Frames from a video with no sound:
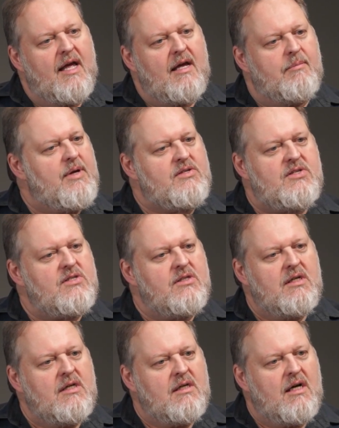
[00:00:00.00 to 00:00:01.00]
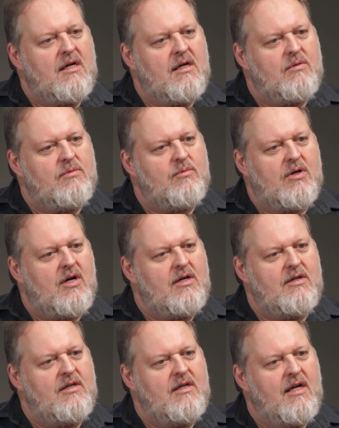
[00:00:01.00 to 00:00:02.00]
MS
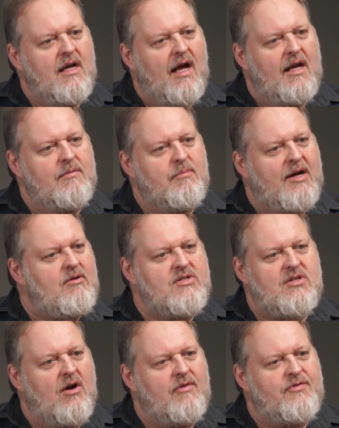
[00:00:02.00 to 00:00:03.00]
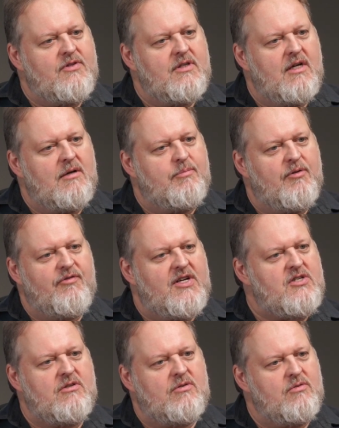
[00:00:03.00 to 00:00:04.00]
Word and Microsoft
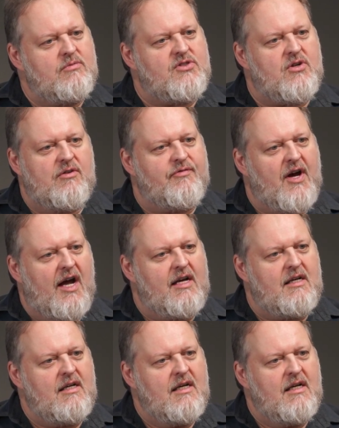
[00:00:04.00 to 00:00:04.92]
professional certified